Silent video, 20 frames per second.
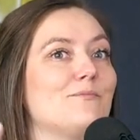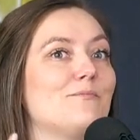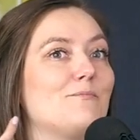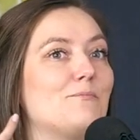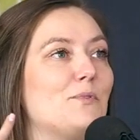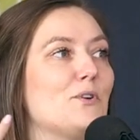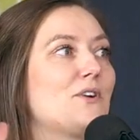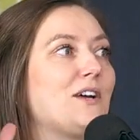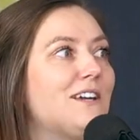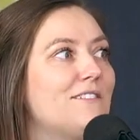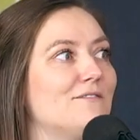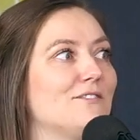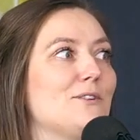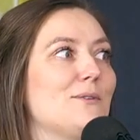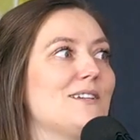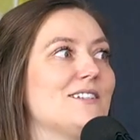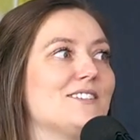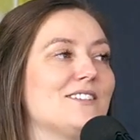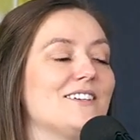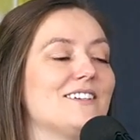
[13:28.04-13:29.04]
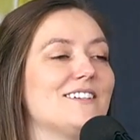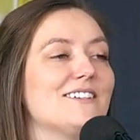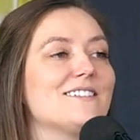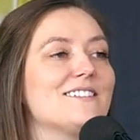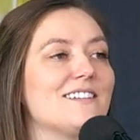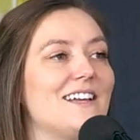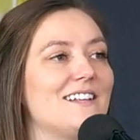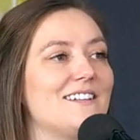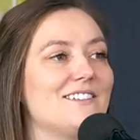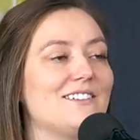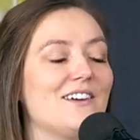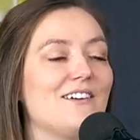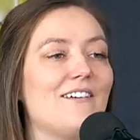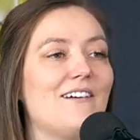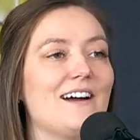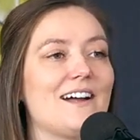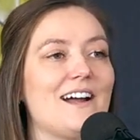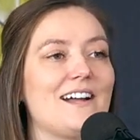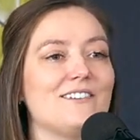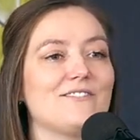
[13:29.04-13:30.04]
book influencers. And so
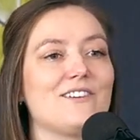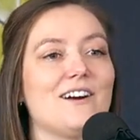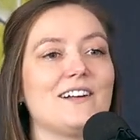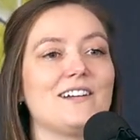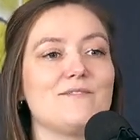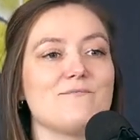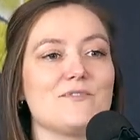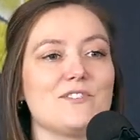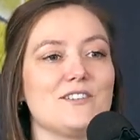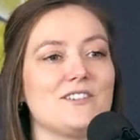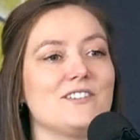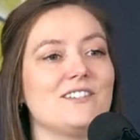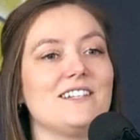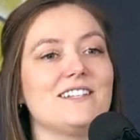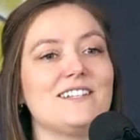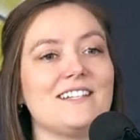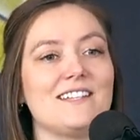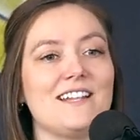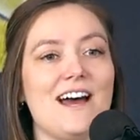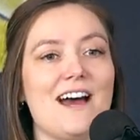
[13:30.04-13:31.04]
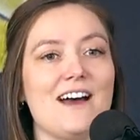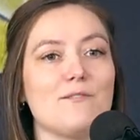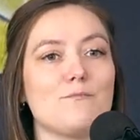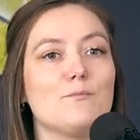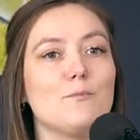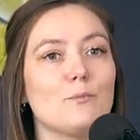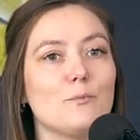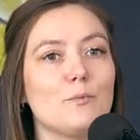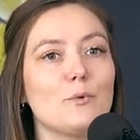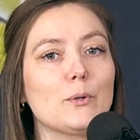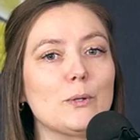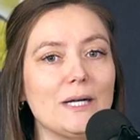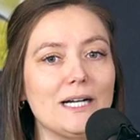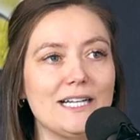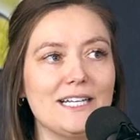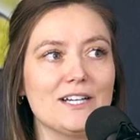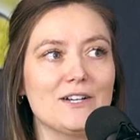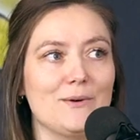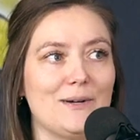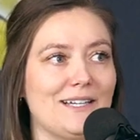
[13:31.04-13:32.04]
I kind of got immersed into that
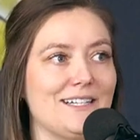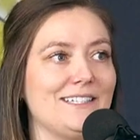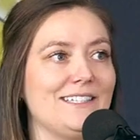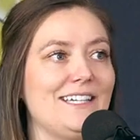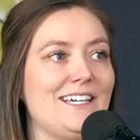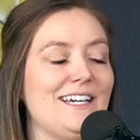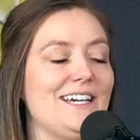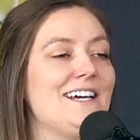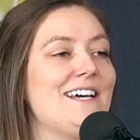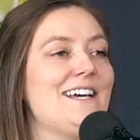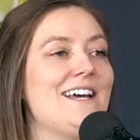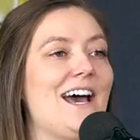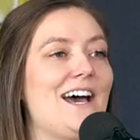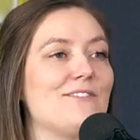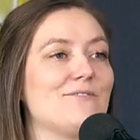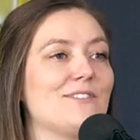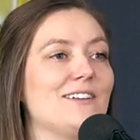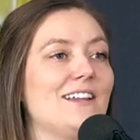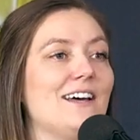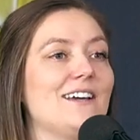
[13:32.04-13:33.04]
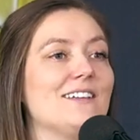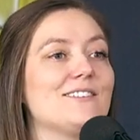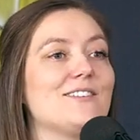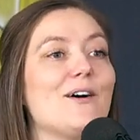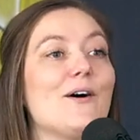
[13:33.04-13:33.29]
pretty quickly and realized,